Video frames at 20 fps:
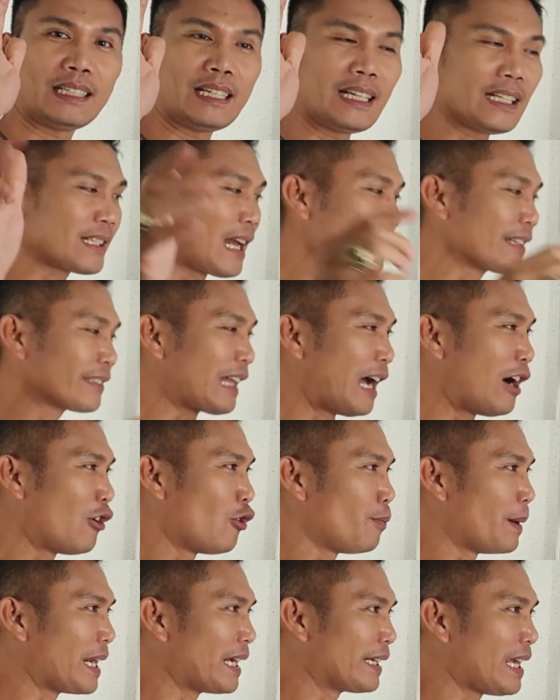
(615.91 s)
isang
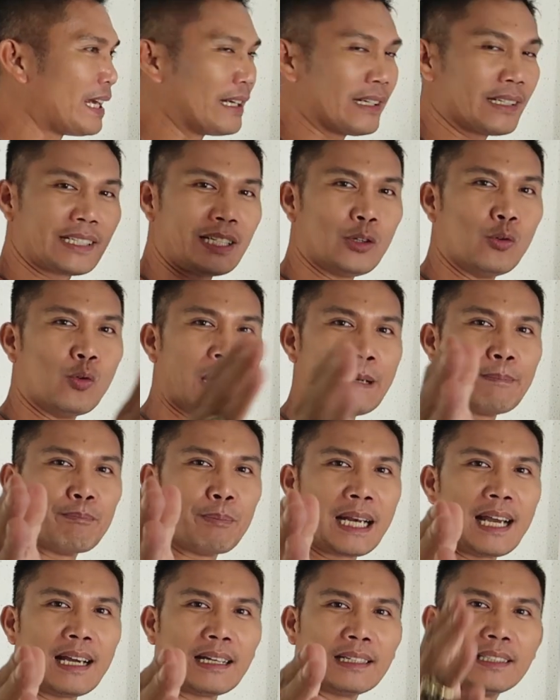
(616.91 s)
tao pa lang yan, si Juan
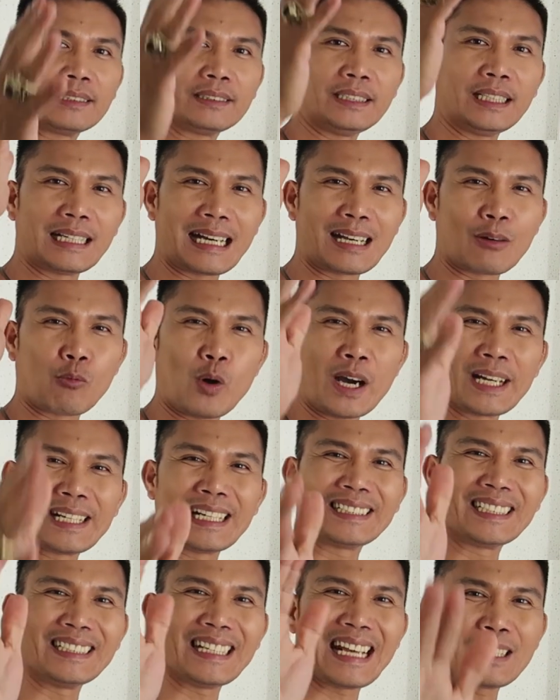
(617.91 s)
pa lang. There are
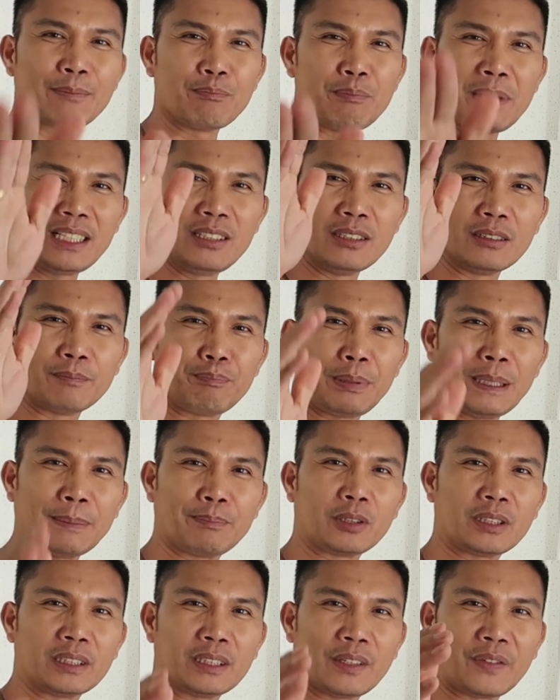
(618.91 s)
108 million
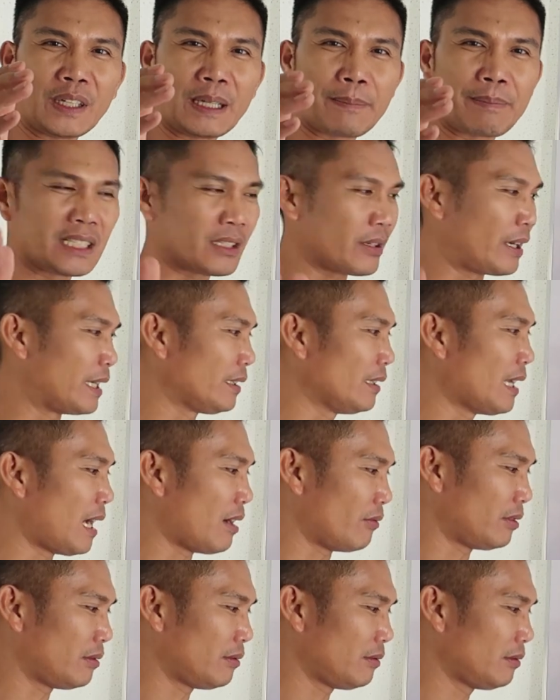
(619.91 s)
people in the Philippines right
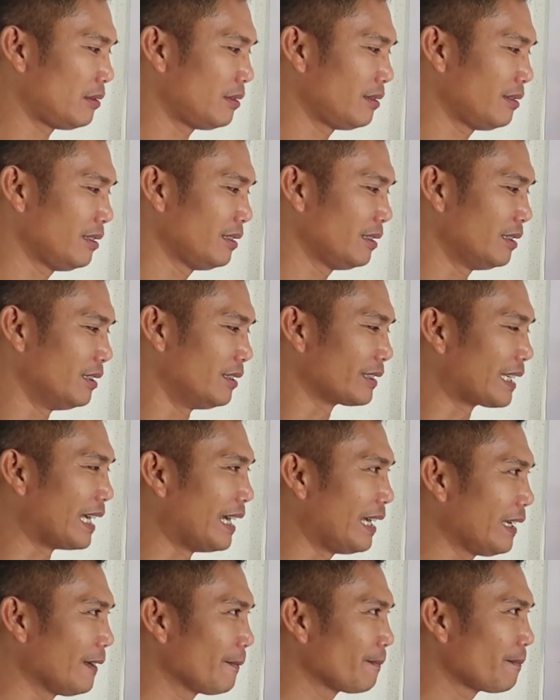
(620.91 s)
now.
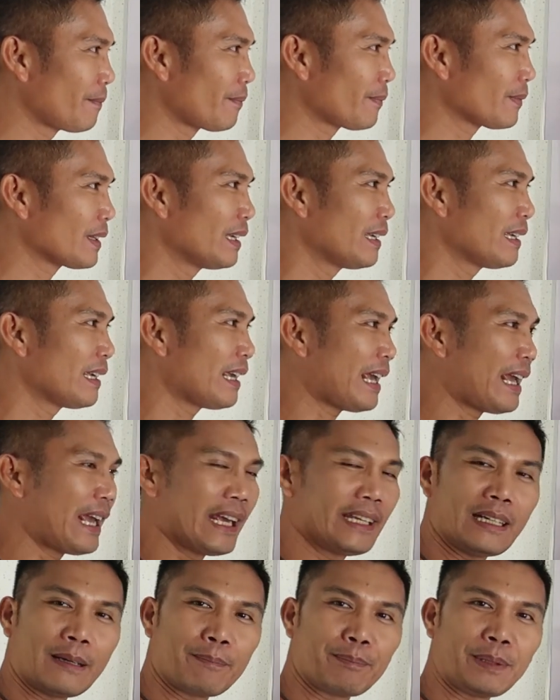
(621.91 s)
Okay?
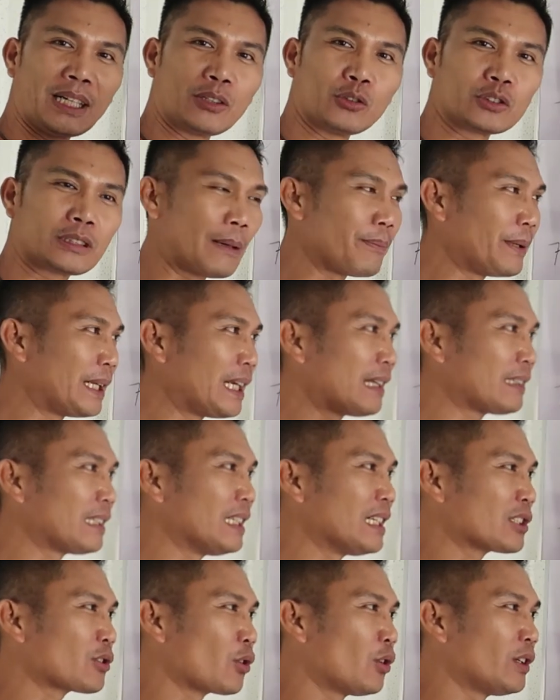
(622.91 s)
And ang pinag-usapan
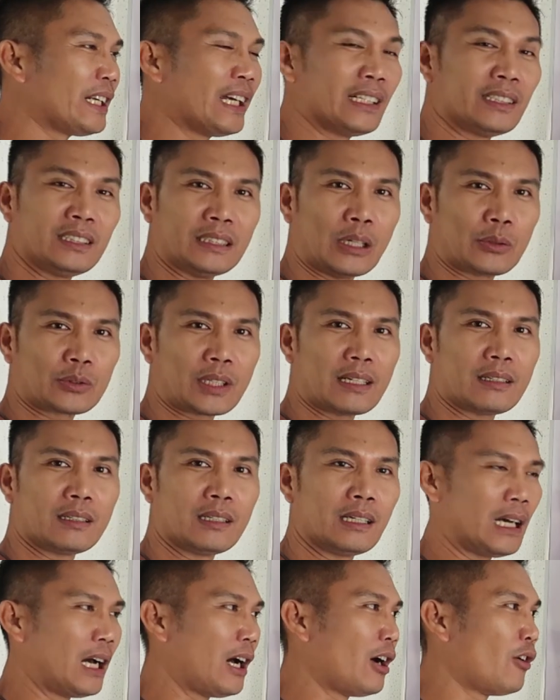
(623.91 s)
natin is only 100,000.
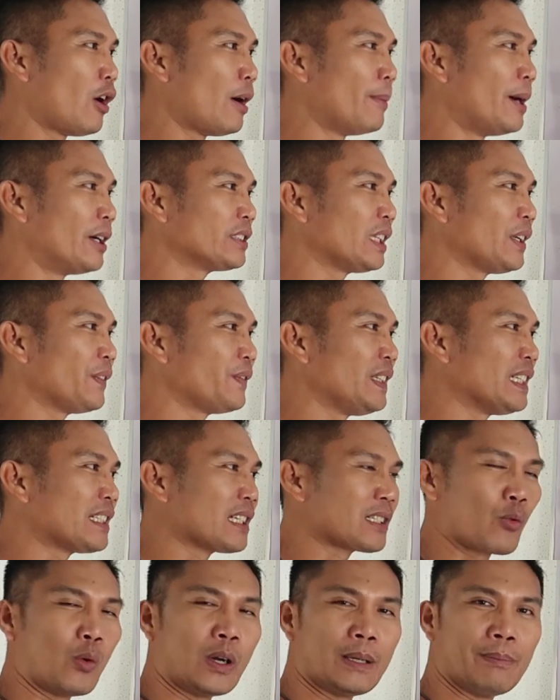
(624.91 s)
How about if this
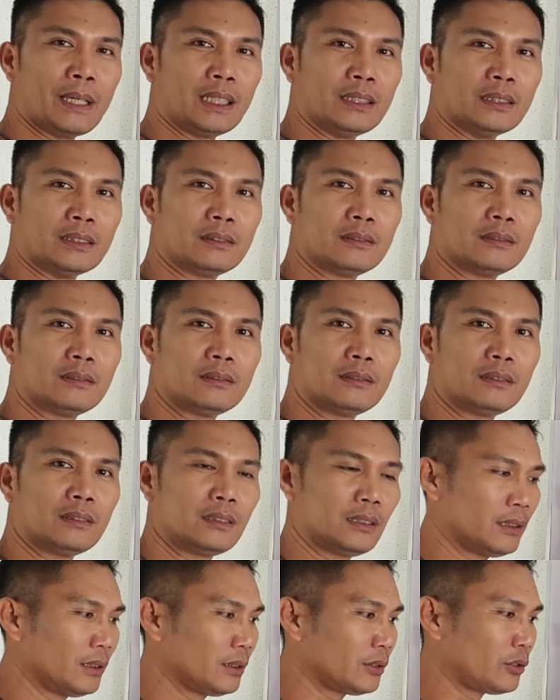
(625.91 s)
is 1 million?
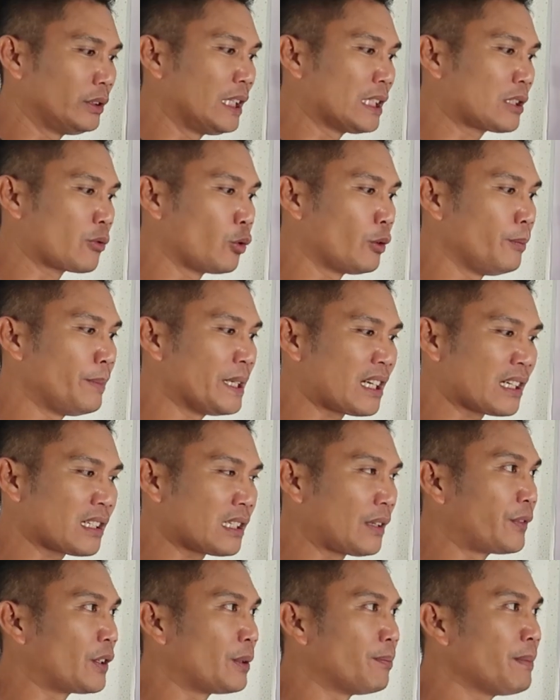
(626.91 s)
So this would be
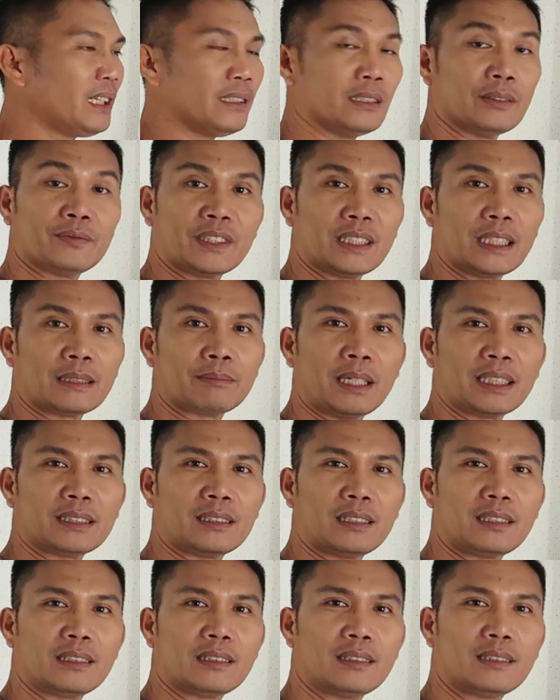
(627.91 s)
64 million for that
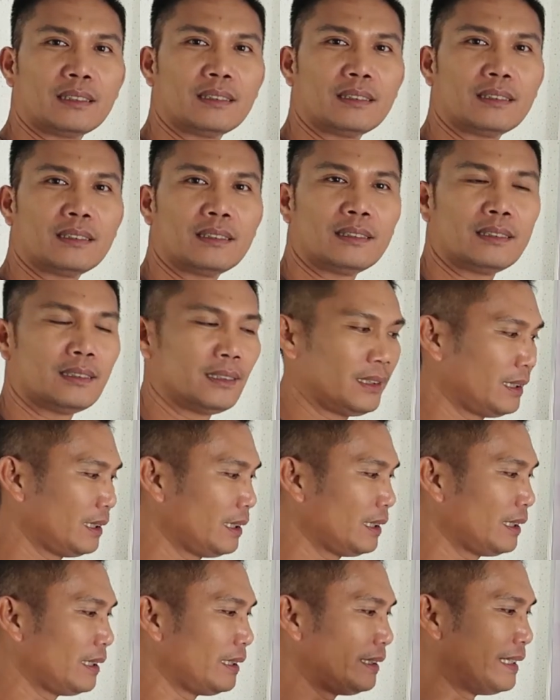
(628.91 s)
matter.
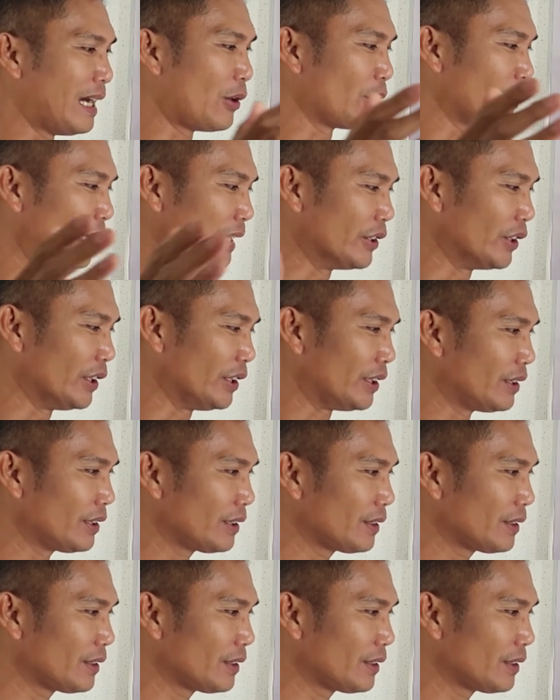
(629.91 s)
Now, ganun.